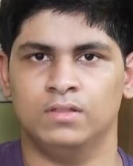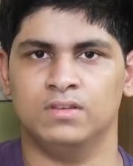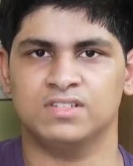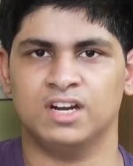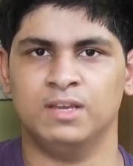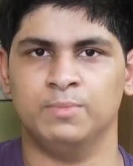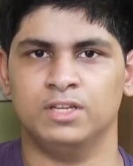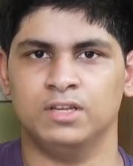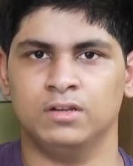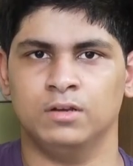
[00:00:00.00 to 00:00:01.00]
The study
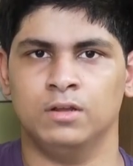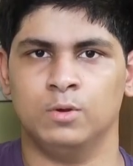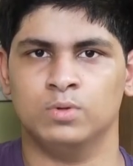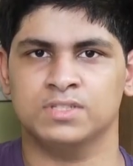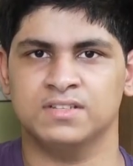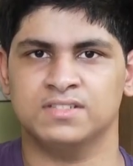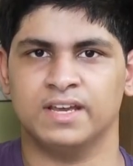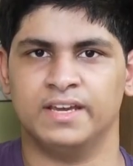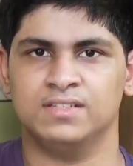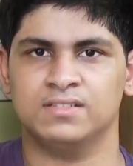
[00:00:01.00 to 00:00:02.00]
material was
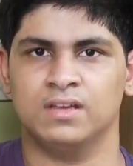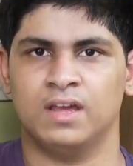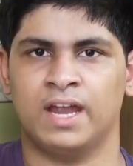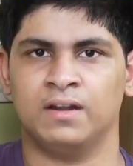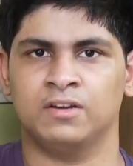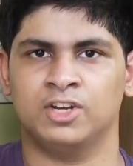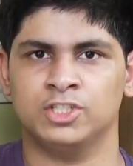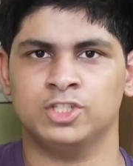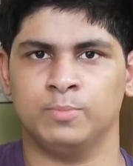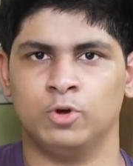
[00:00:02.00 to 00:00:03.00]
concise, had
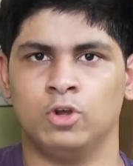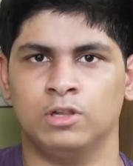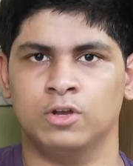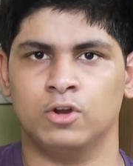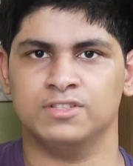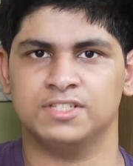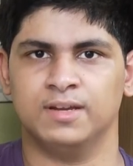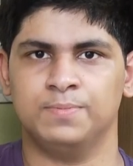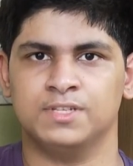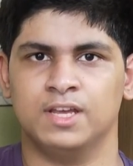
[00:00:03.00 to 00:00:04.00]
touched upon all the
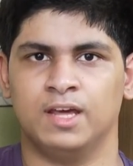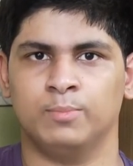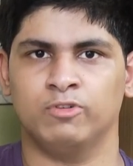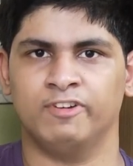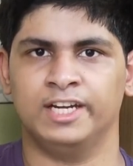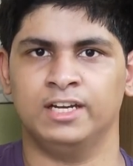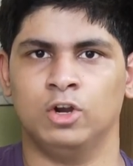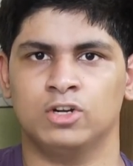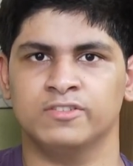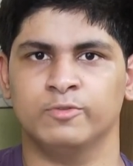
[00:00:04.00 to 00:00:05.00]
concepts, and
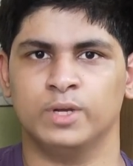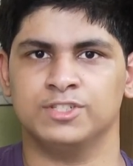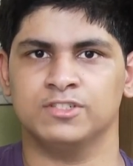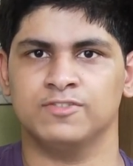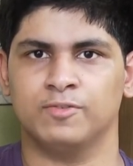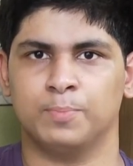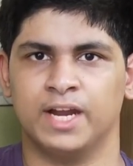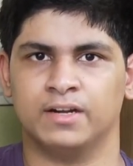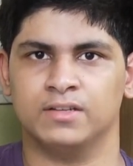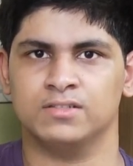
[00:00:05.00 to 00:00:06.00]
provided lots of questions for
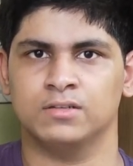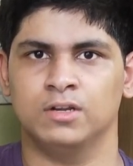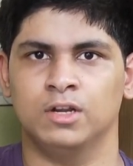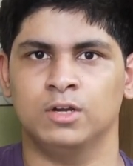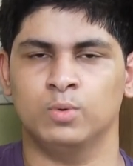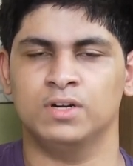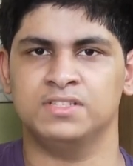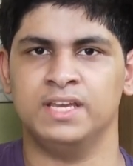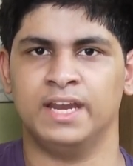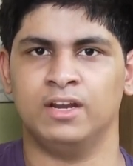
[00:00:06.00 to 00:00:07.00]
practice.
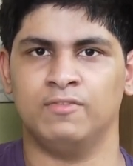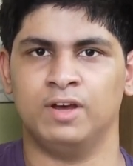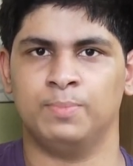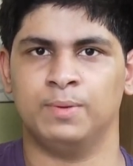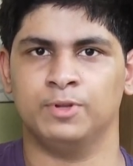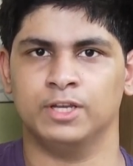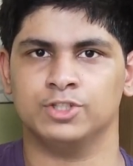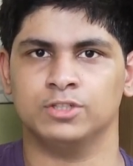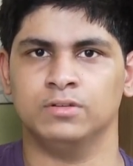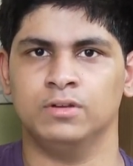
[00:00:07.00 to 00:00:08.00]
Towards the end of our
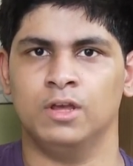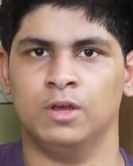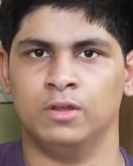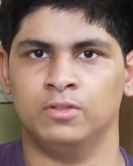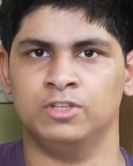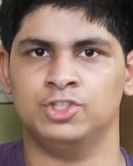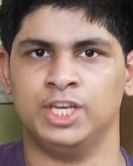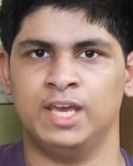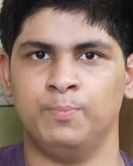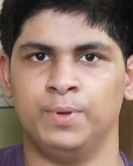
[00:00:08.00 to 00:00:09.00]
preparation, the
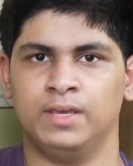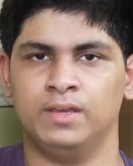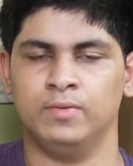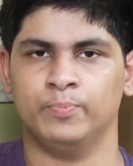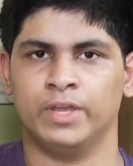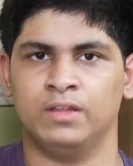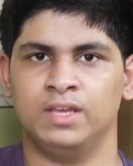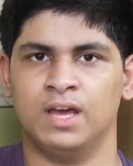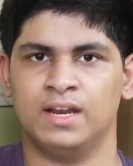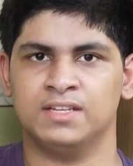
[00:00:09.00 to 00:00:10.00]
GMP
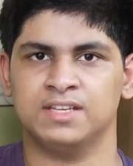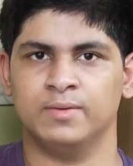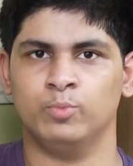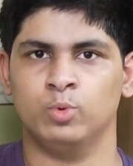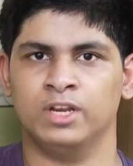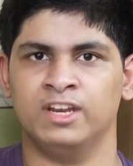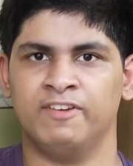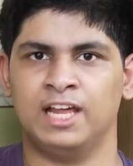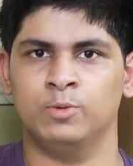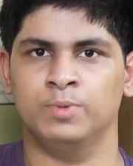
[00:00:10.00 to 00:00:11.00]
and the RSM were
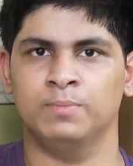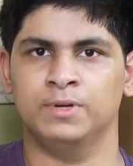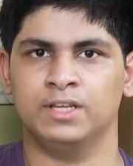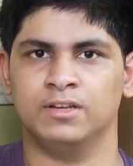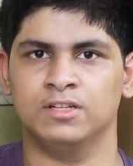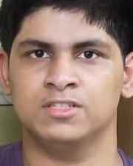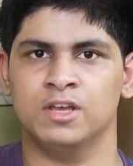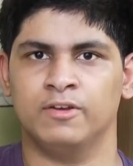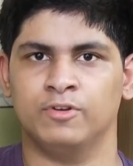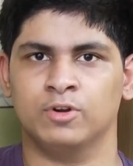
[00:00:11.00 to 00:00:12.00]
invaluable
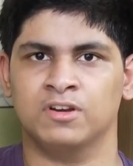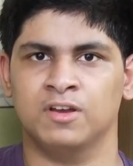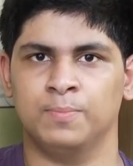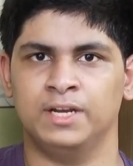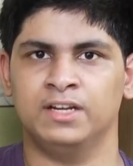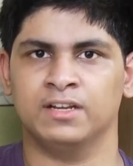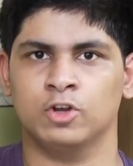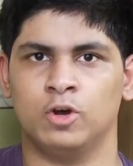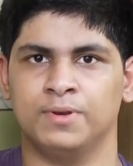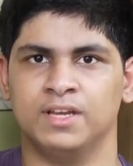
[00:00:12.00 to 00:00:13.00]
materials for complete
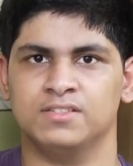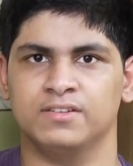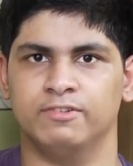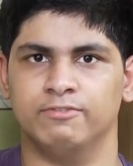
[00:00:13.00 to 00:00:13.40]
and comprehensive